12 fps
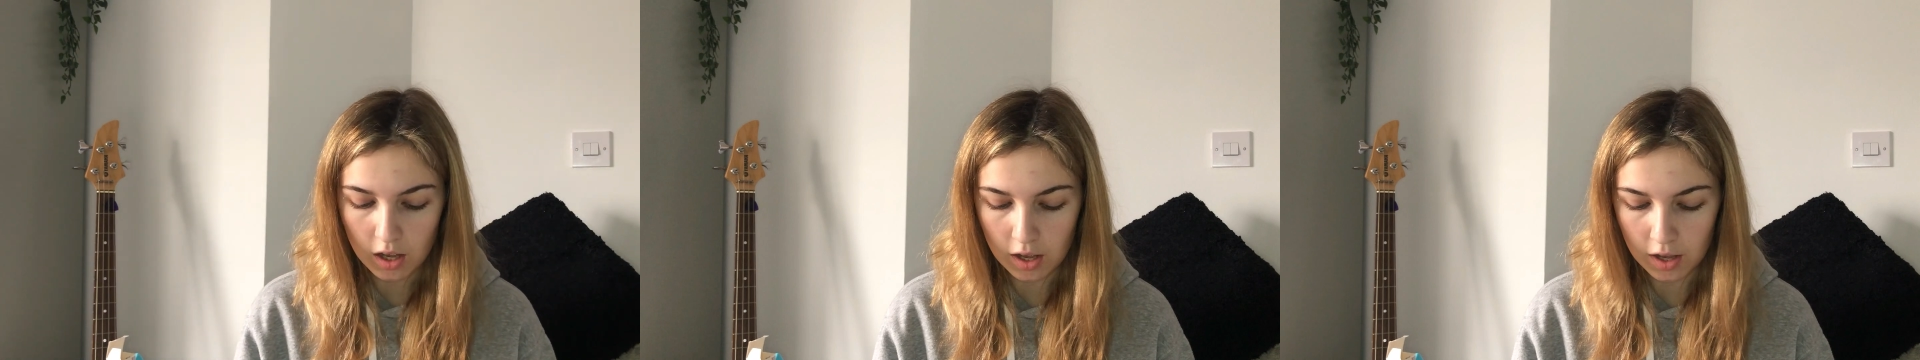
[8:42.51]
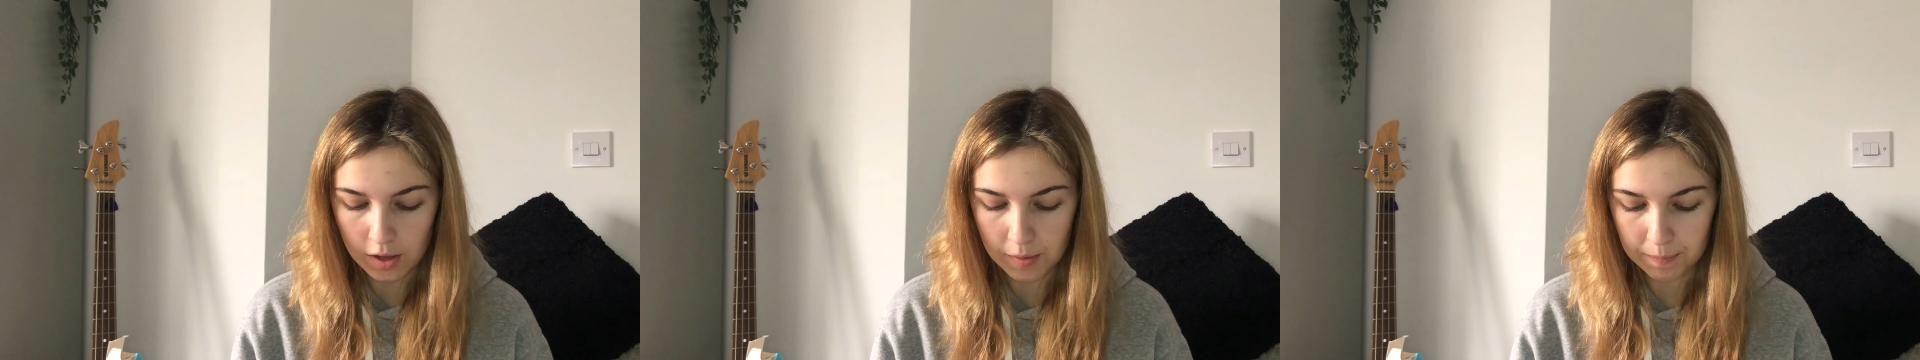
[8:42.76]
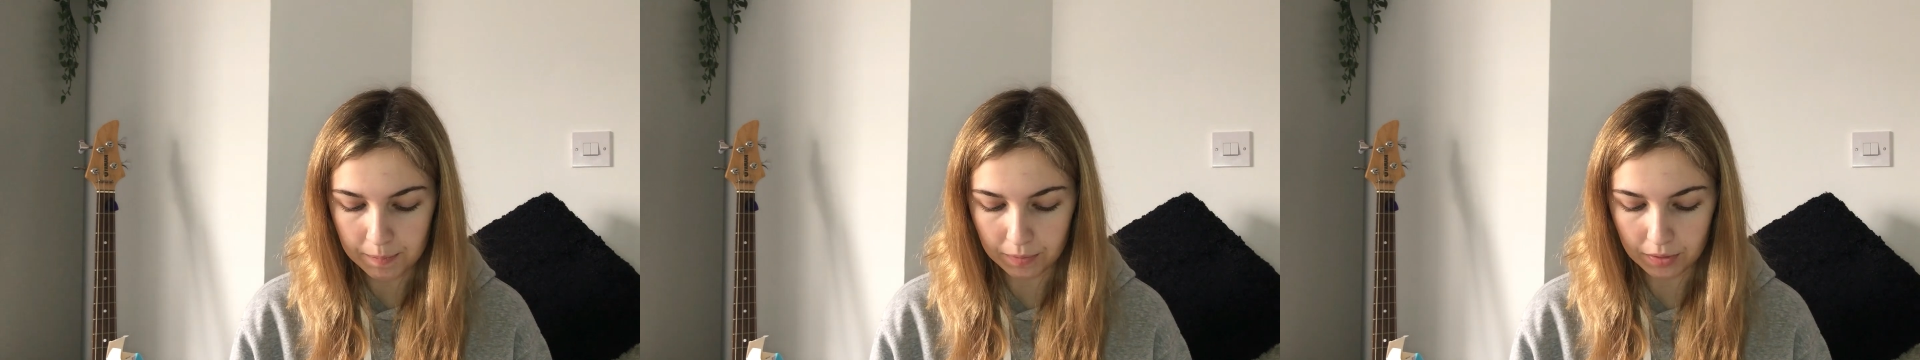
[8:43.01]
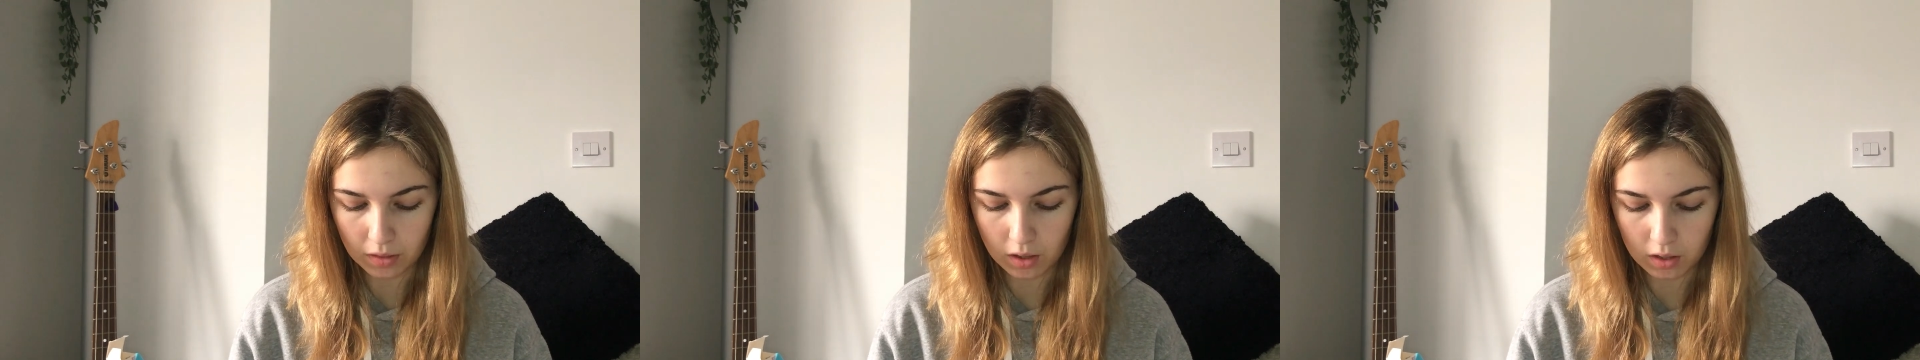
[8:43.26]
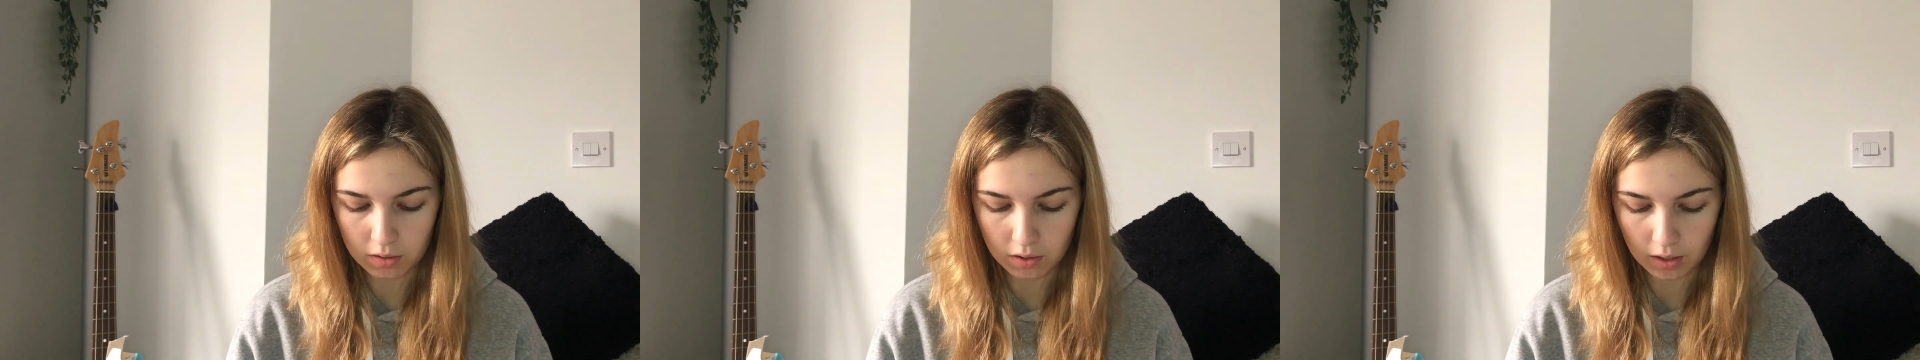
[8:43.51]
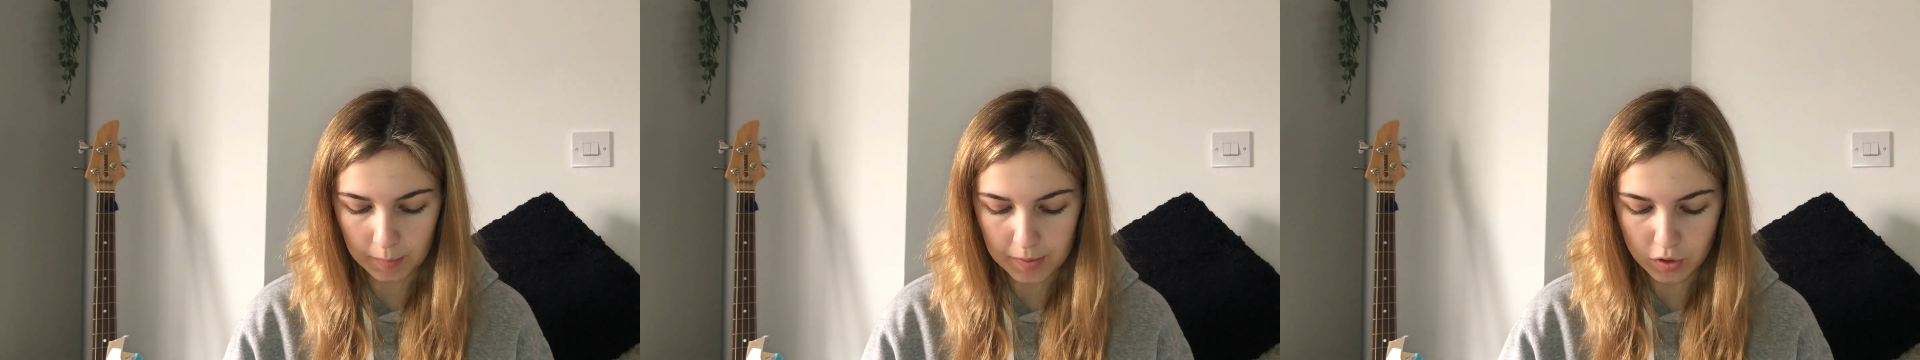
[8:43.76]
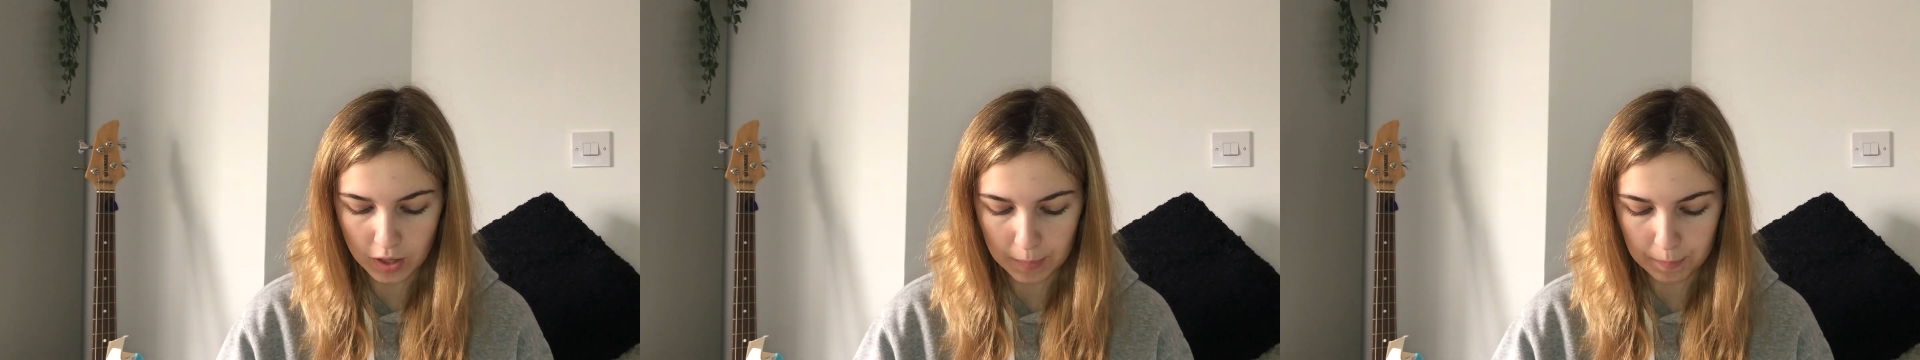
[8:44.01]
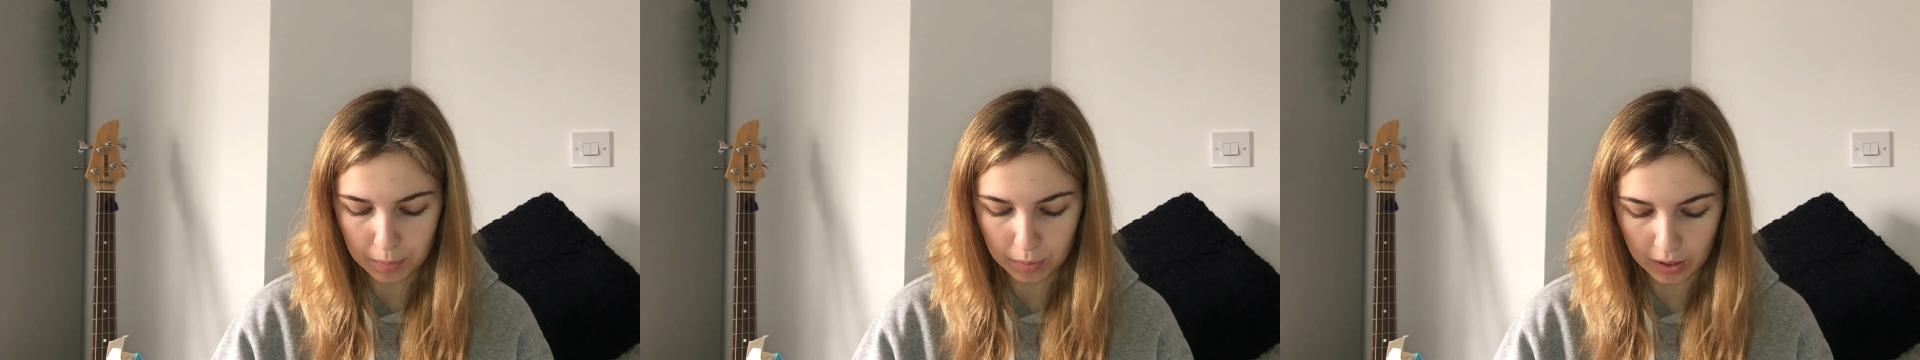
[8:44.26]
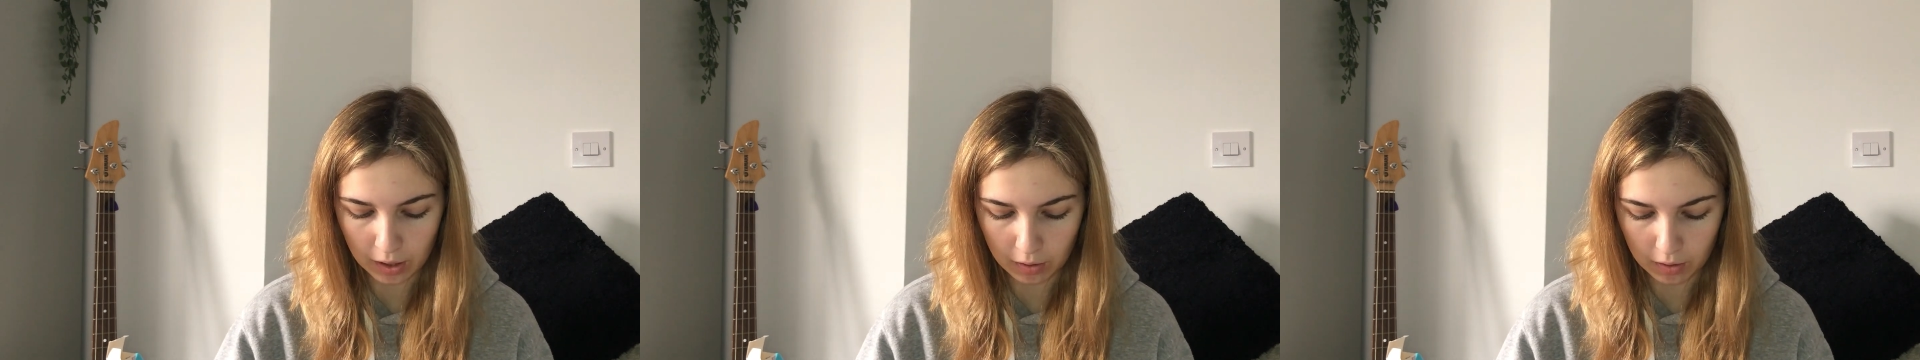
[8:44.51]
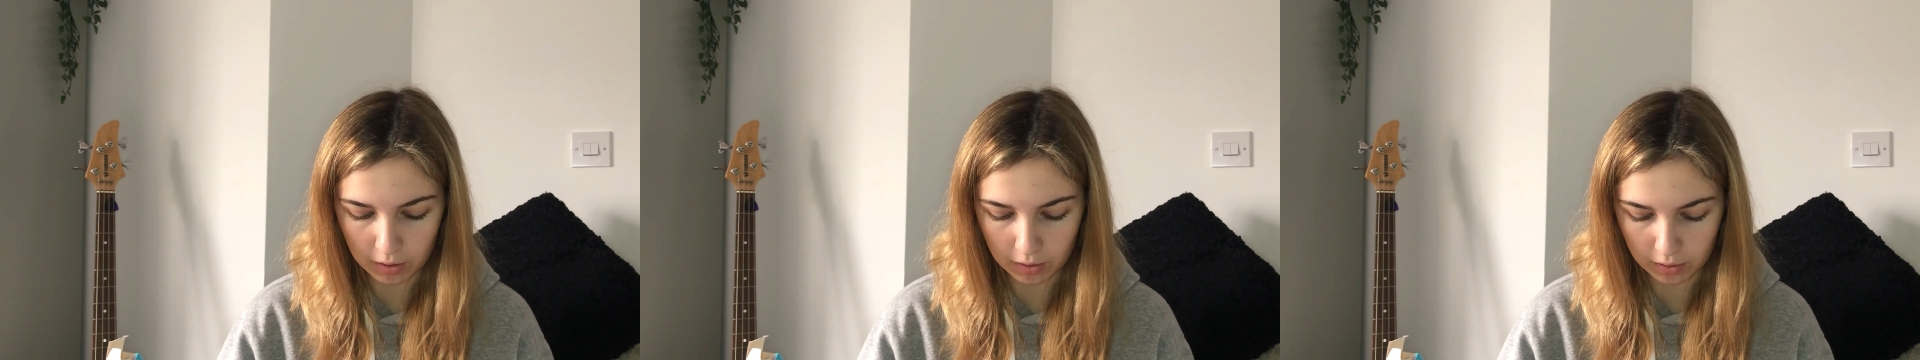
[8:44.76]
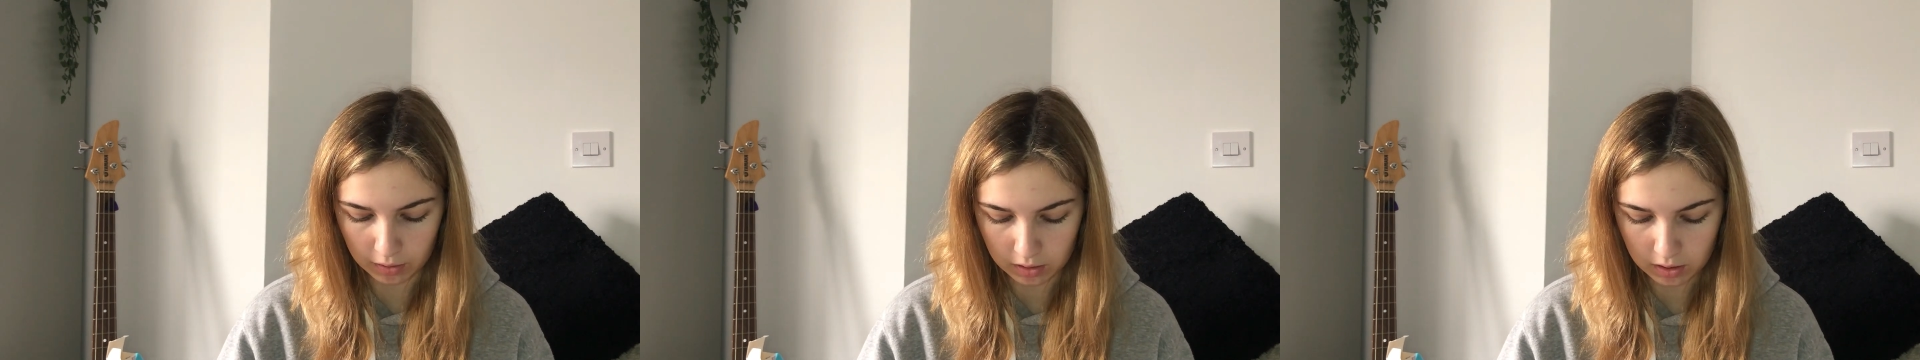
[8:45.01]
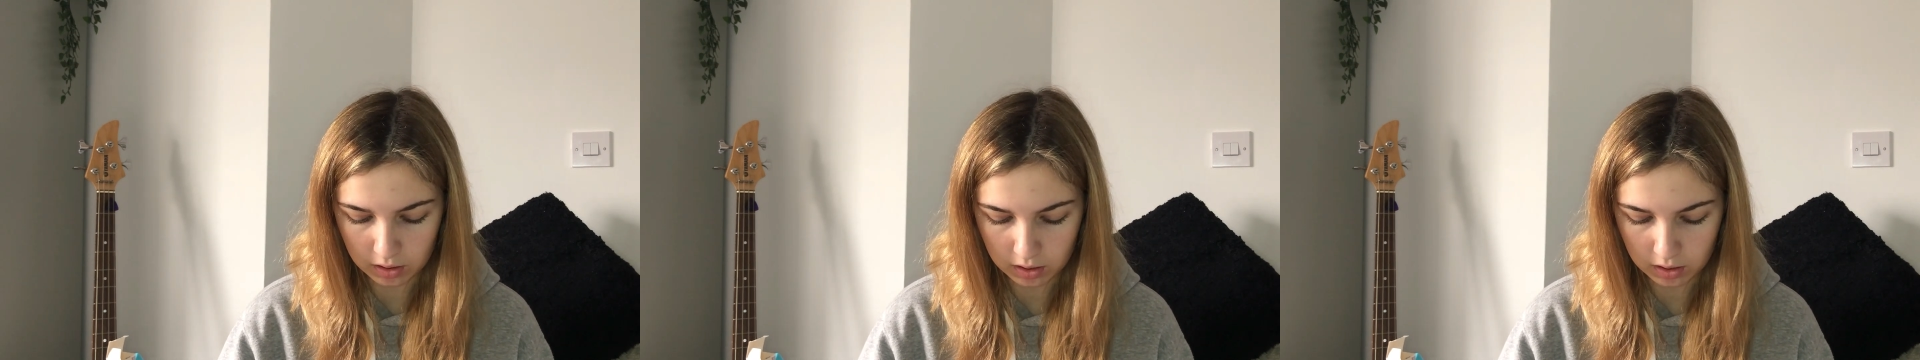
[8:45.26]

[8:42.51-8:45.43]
So let me try and put it on.